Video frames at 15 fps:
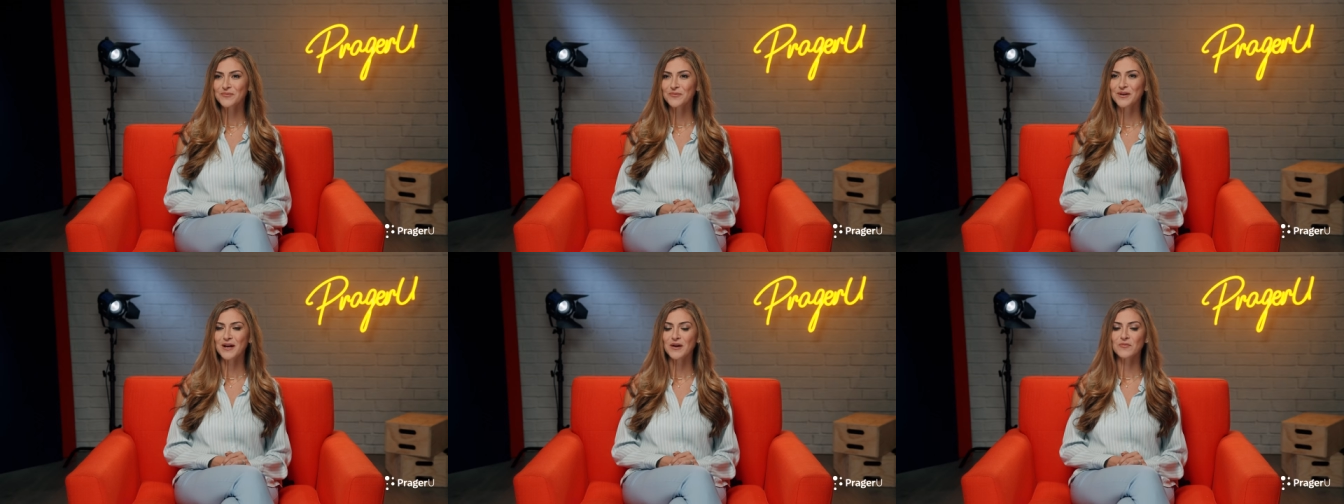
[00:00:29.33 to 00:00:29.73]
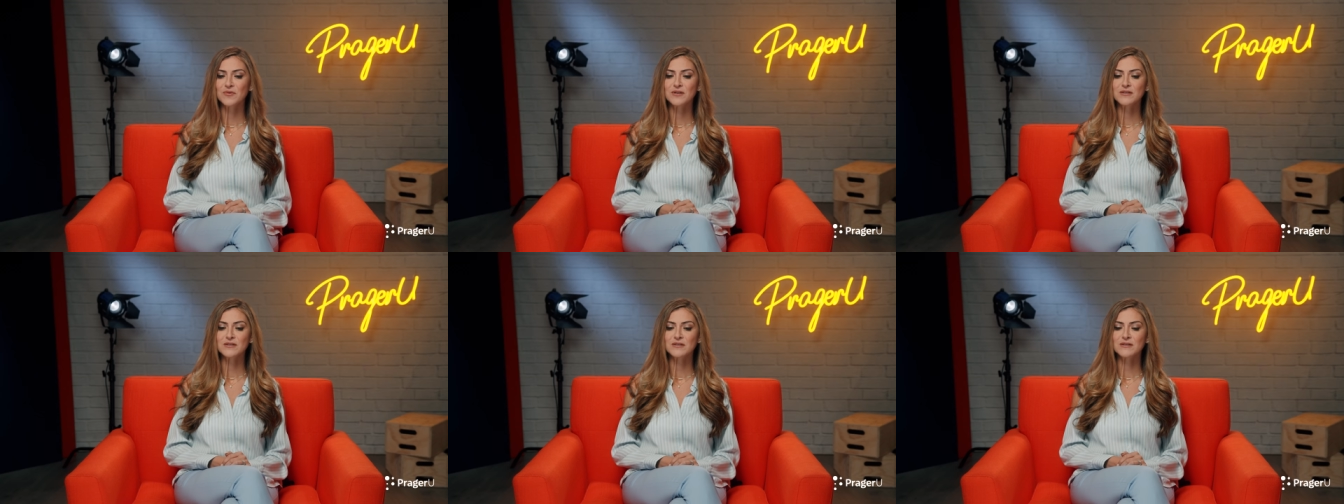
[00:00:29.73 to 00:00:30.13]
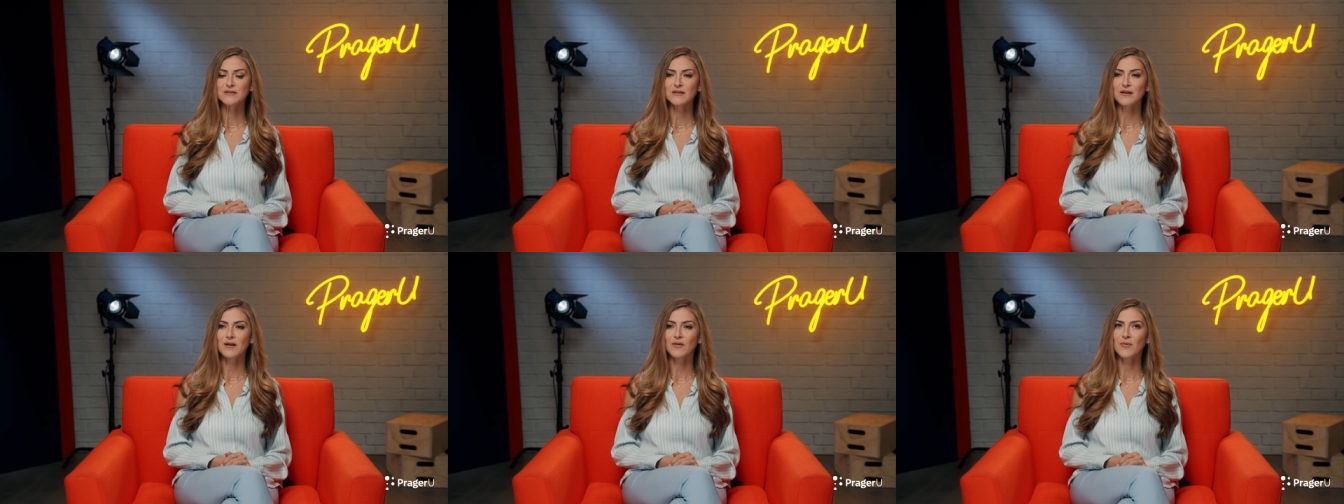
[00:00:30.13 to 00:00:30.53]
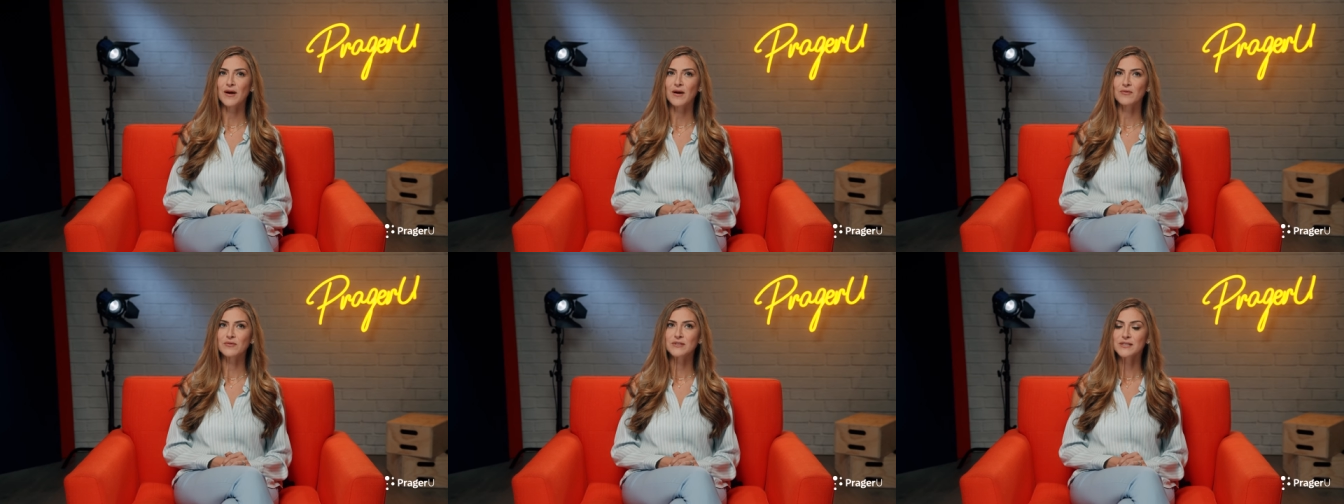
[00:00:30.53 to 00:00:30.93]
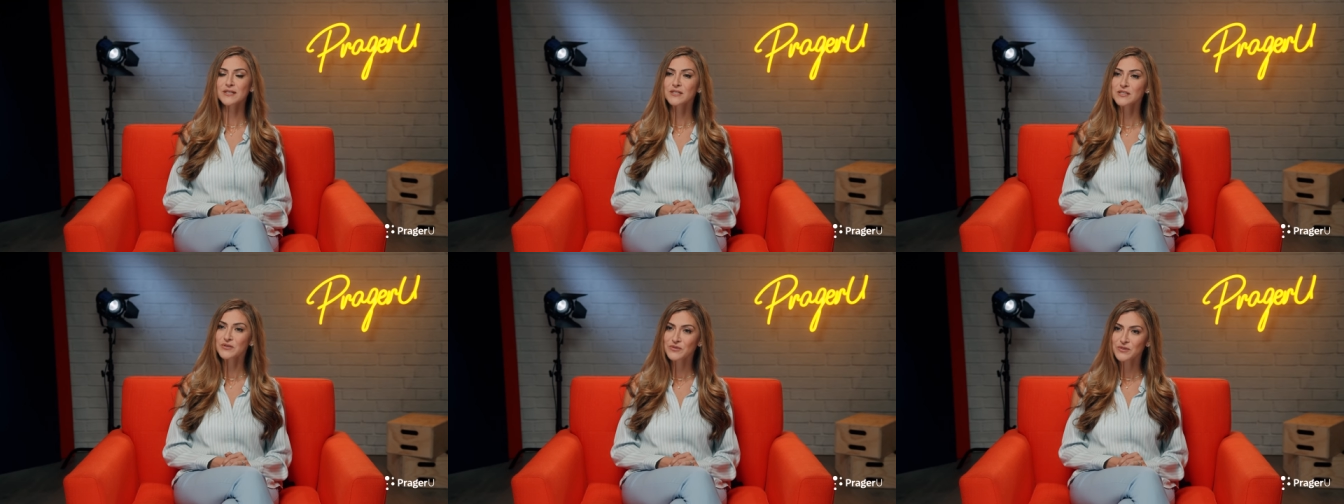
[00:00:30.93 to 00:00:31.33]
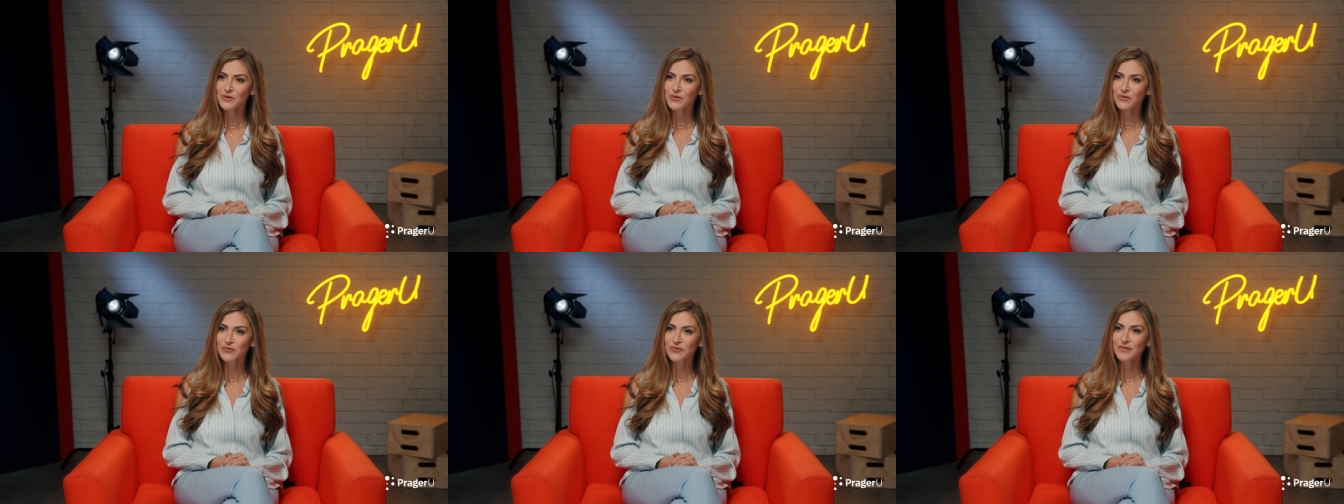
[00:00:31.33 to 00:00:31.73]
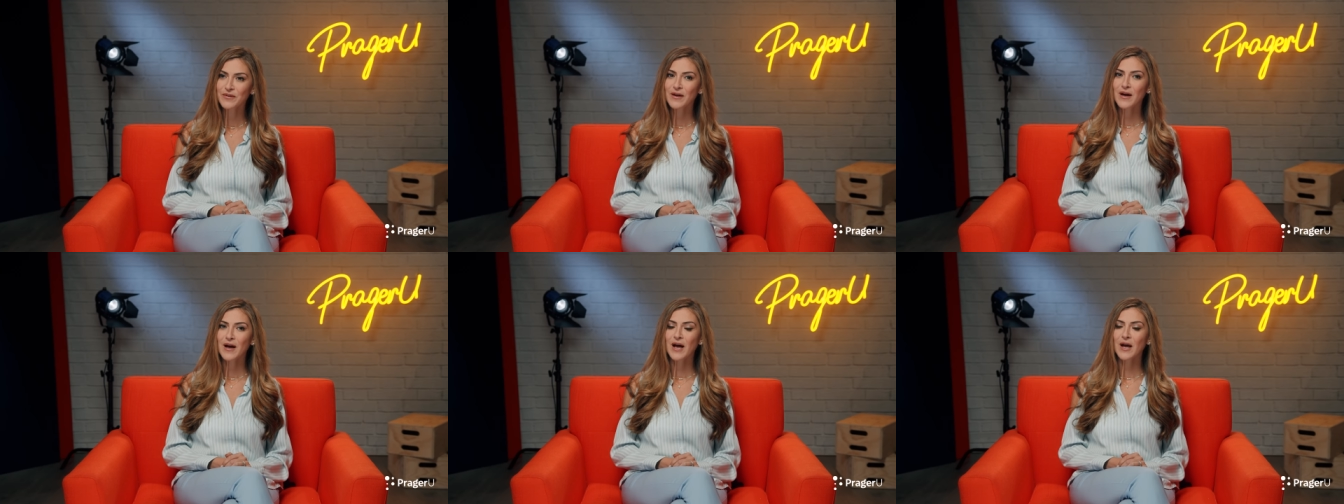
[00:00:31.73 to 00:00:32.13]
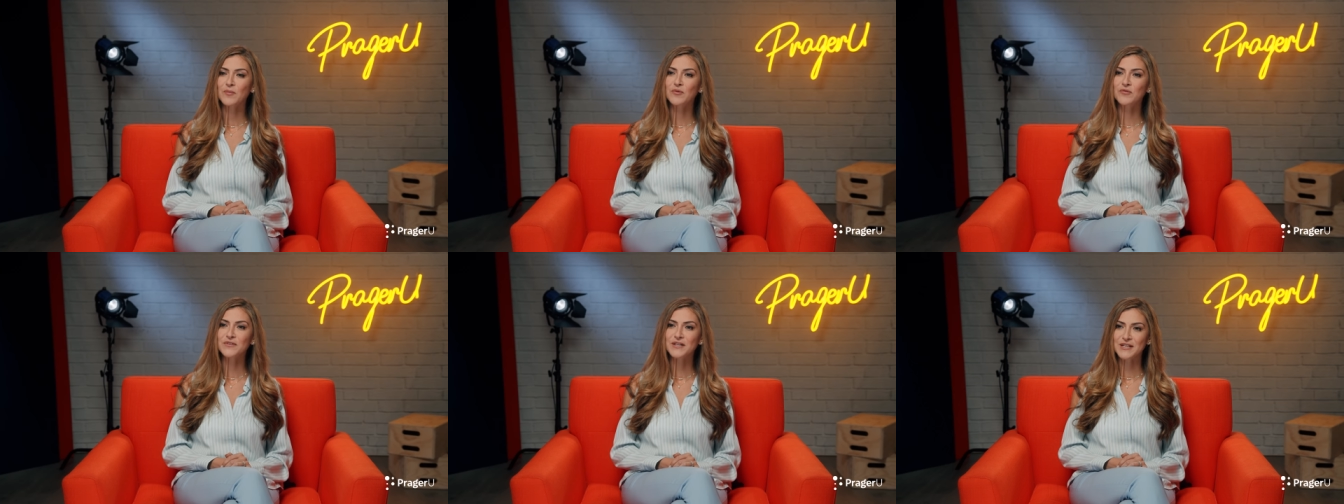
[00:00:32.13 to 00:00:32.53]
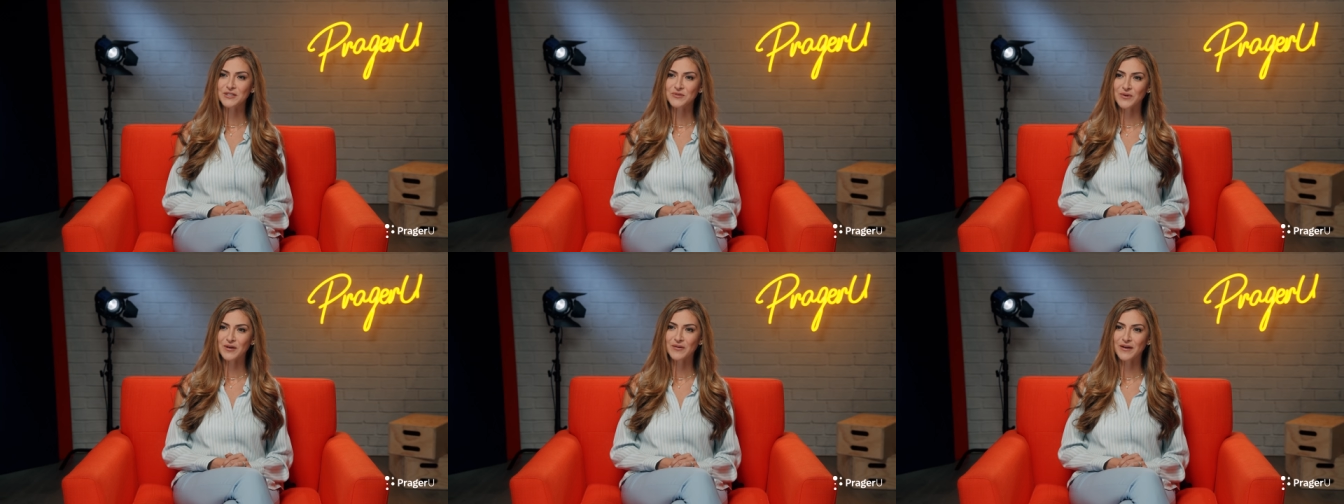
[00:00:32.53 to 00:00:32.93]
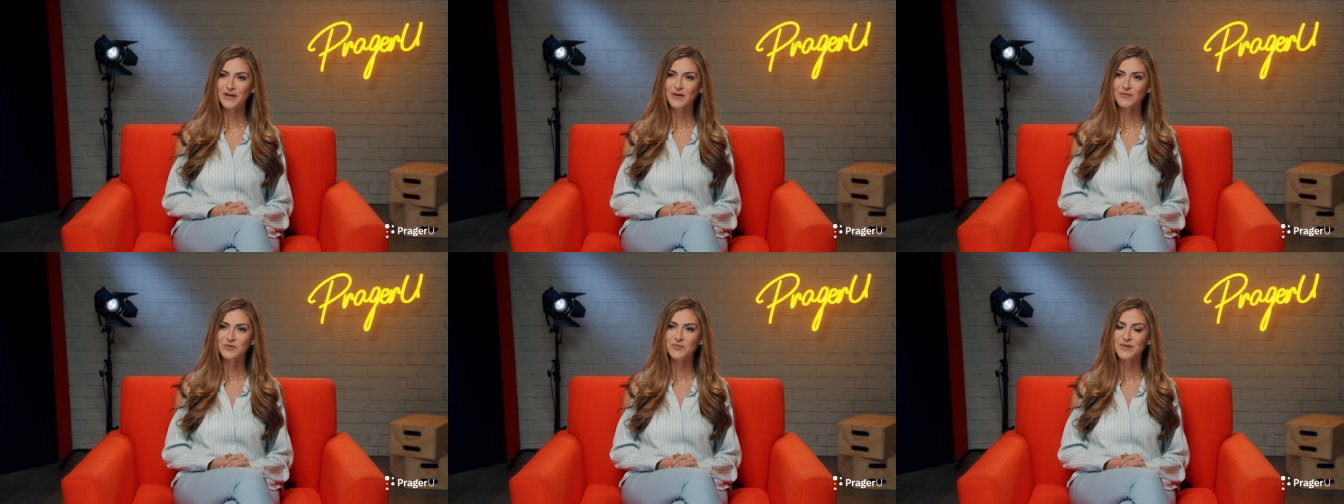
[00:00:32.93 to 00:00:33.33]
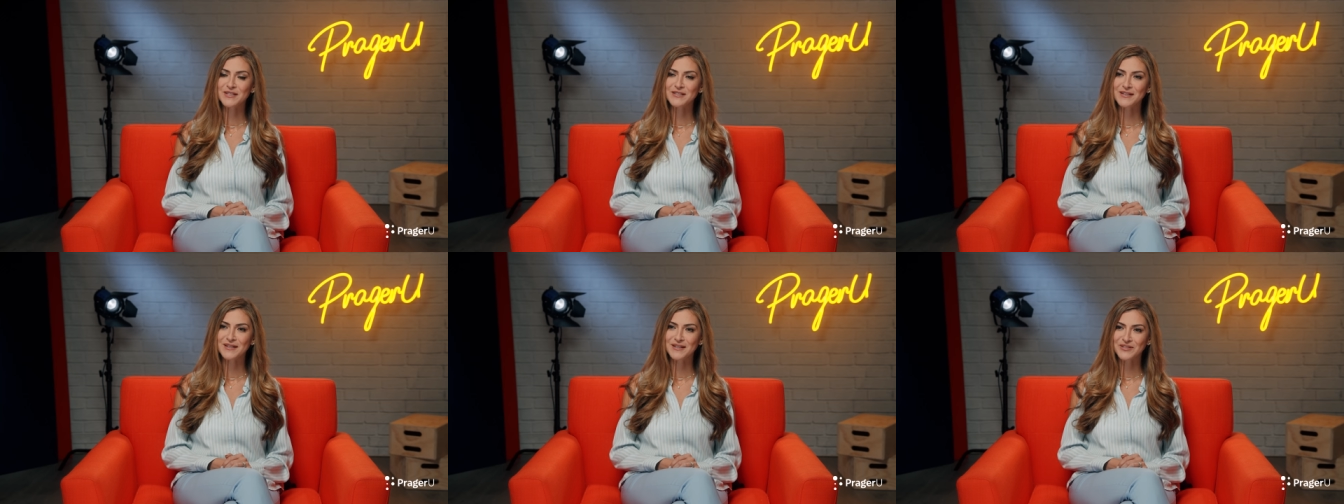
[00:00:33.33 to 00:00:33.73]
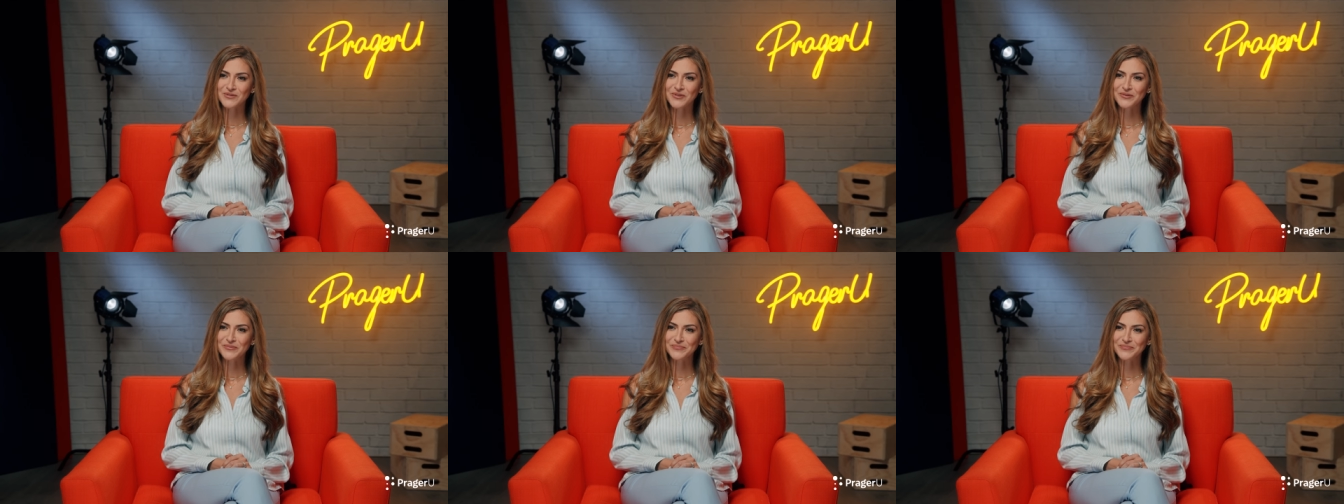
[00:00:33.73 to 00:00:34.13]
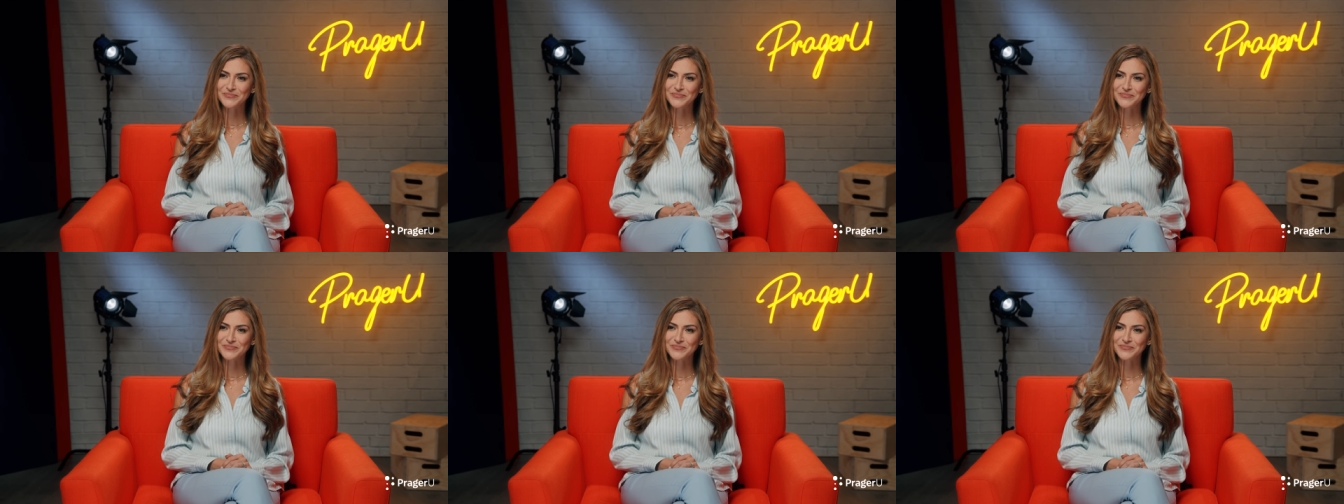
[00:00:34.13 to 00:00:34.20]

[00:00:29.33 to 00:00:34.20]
When I was around 6 years old, I moved to Israel, and I was raised in Israel.